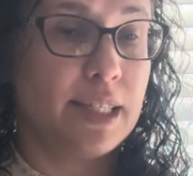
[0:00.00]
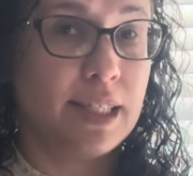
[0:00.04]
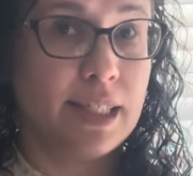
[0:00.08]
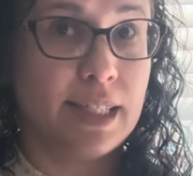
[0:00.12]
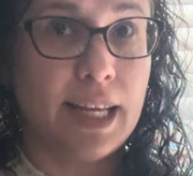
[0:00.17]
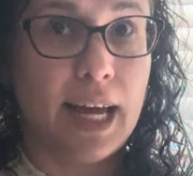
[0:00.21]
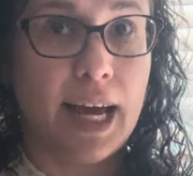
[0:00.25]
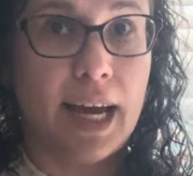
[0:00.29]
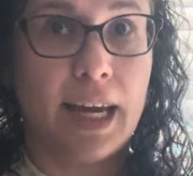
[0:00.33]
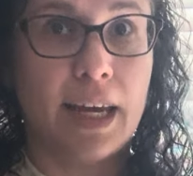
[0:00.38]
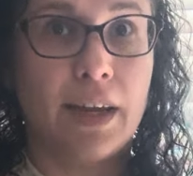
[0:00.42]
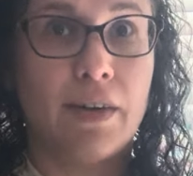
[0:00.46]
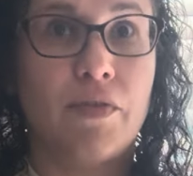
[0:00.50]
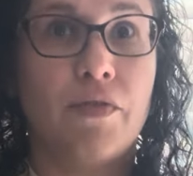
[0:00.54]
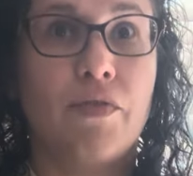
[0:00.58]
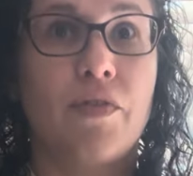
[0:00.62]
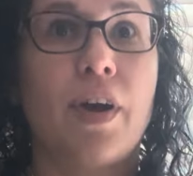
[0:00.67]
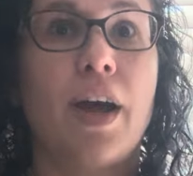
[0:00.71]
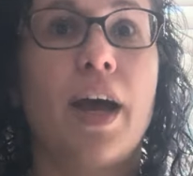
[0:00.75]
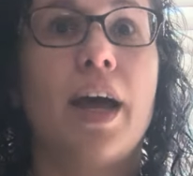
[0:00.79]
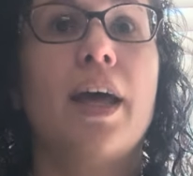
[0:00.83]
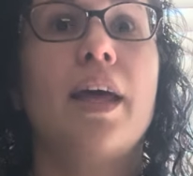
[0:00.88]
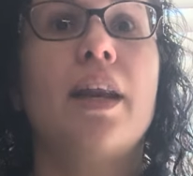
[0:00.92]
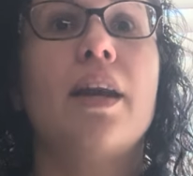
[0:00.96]
2nd
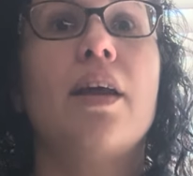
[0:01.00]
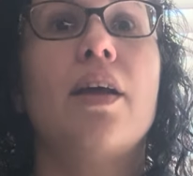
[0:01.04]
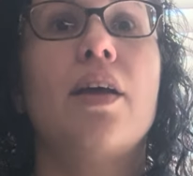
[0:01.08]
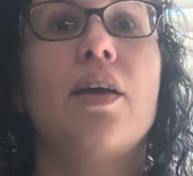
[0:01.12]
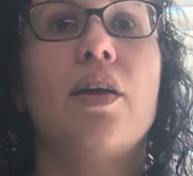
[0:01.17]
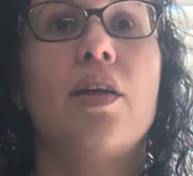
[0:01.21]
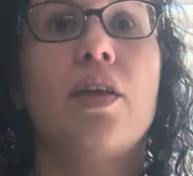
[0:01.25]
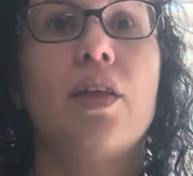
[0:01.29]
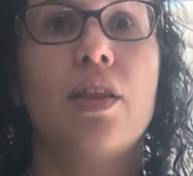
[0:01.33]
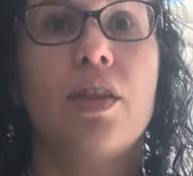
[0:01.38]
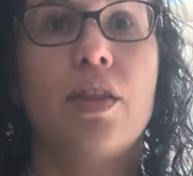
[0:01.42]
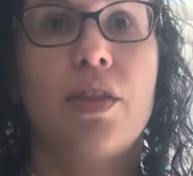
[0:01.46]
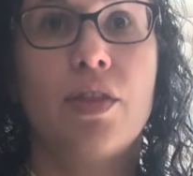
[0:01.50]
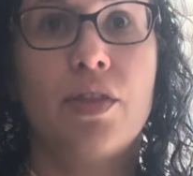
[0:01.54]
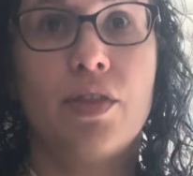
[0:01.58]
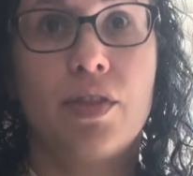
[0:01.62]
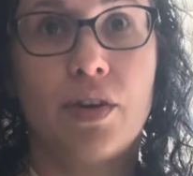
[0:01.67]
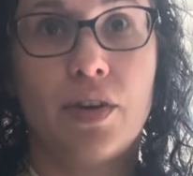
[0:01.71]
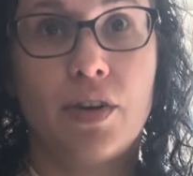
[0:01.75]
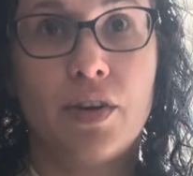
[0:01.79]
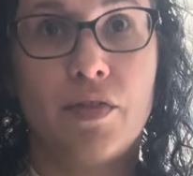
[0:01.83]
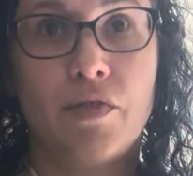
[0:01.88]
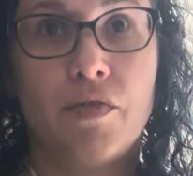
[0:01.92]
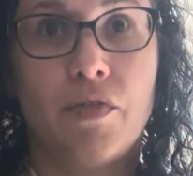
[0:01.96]
fret,
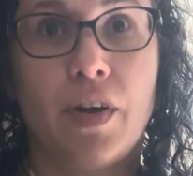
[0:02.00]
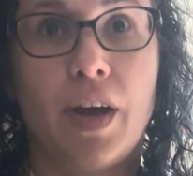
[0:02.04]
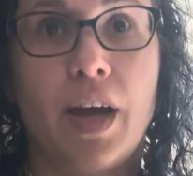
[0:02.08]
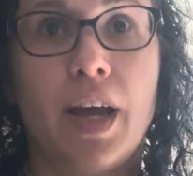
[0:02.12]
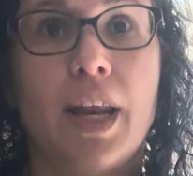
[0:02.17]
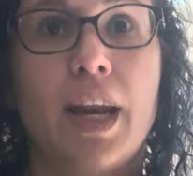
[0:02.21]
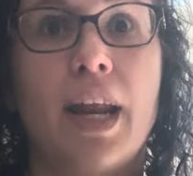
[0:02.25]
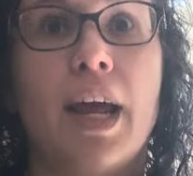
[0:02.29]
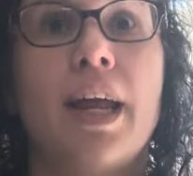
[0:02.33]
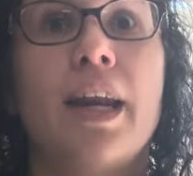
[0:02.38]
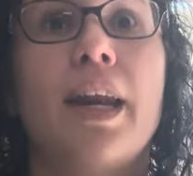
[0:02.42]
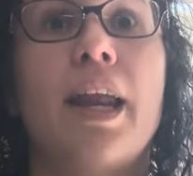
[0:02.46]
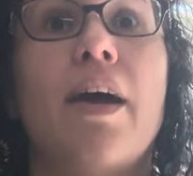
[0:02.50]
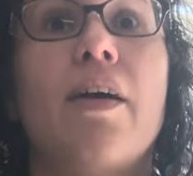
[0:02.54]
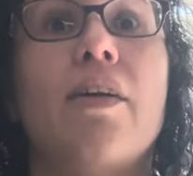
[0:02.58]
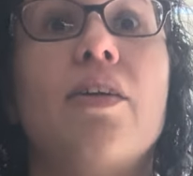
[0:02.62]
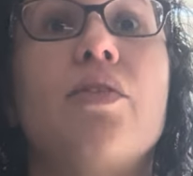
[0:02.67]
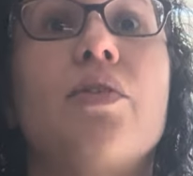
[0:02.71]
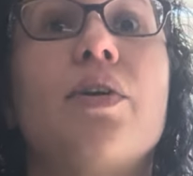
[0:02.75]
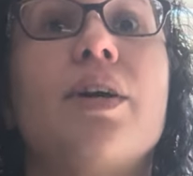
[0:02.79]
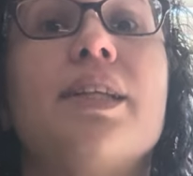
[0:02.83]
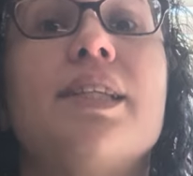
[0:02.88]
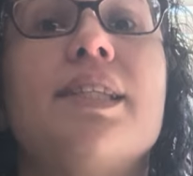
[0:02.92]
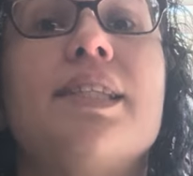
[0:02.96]
3rd fret, and now
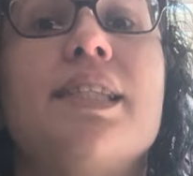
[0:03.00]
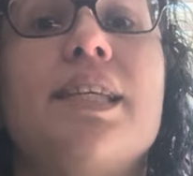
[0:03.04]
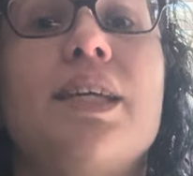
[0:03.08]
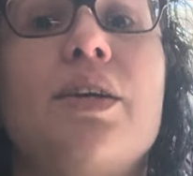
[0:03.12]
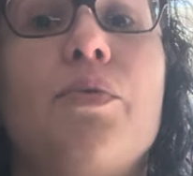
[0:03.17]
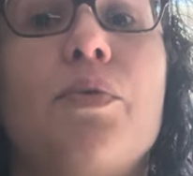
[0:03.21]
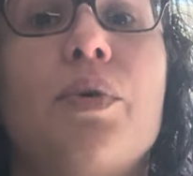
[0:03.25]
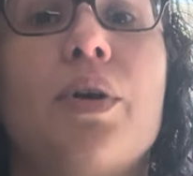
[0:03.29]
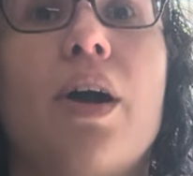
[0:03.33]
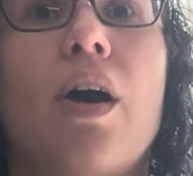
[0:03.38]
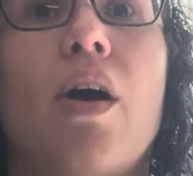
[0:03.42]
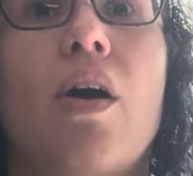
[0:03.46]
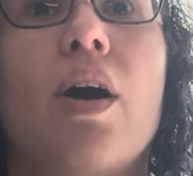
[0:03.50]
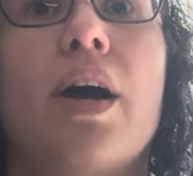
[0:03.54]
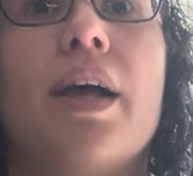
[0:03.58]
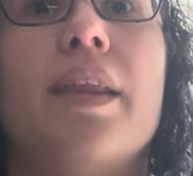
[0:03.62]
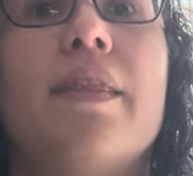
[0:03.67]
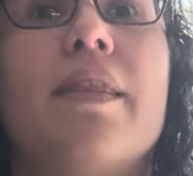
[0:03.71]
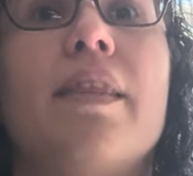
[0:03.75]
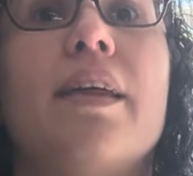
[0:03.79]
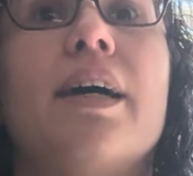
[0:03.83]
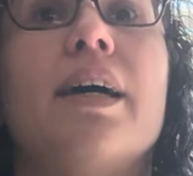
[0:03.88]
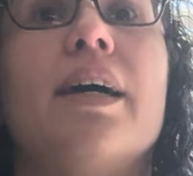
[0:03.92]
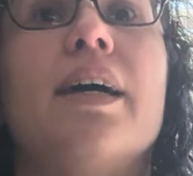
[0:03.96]
you can see we're
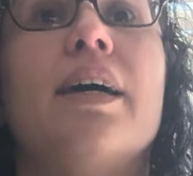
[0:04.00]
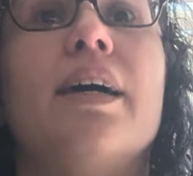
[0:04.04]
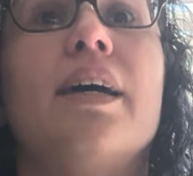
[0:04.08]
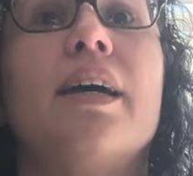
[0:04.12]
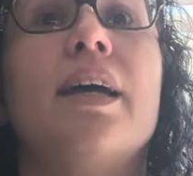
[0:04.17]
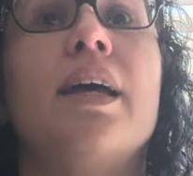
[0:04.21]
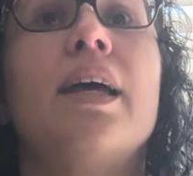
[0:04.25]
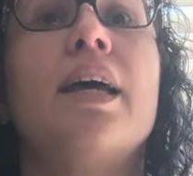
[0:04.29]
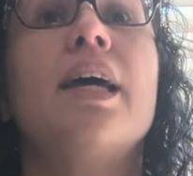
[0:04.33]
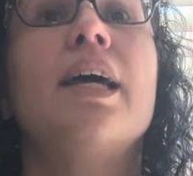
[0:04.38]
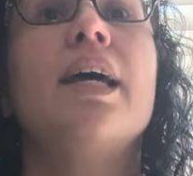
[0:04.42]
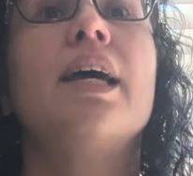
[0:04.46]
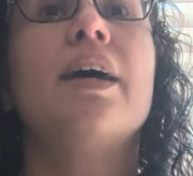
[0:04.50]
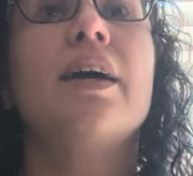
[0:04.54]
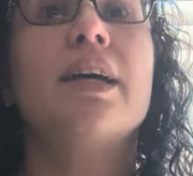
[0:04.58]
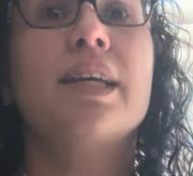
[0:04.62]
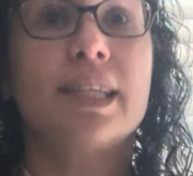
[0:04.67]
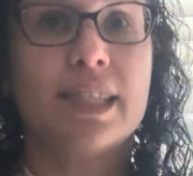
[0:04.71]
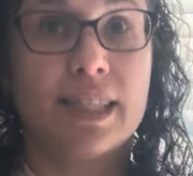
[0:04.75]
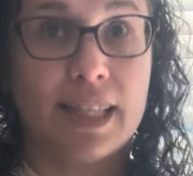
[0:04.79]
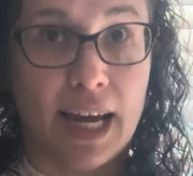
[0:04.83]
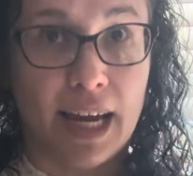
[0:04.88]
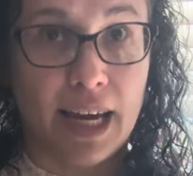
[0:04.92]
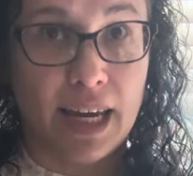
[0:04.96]
on the
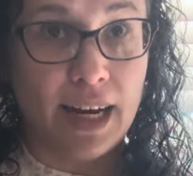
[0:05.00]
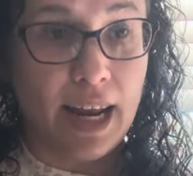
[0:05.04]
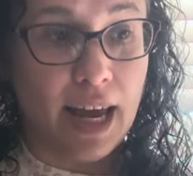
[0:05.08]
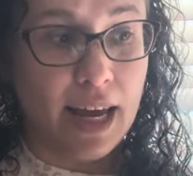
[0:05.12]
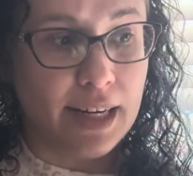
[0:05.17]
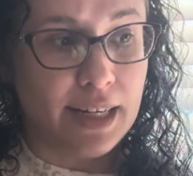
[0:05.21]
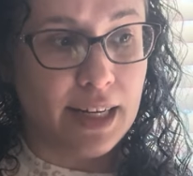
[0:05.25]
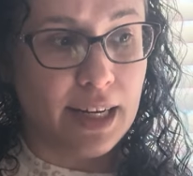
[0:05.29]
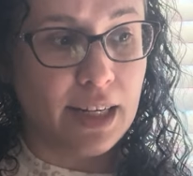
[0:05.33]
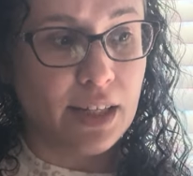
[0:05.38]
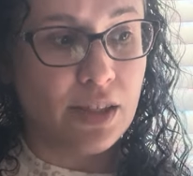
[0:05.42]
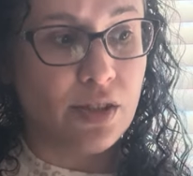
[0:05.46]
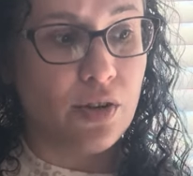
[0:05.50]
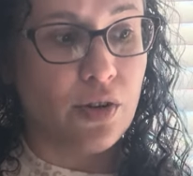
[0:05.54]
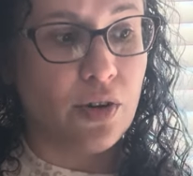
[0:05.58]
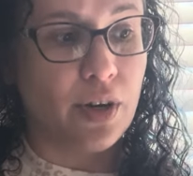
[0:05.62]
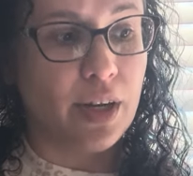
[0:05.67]
second ending, so you're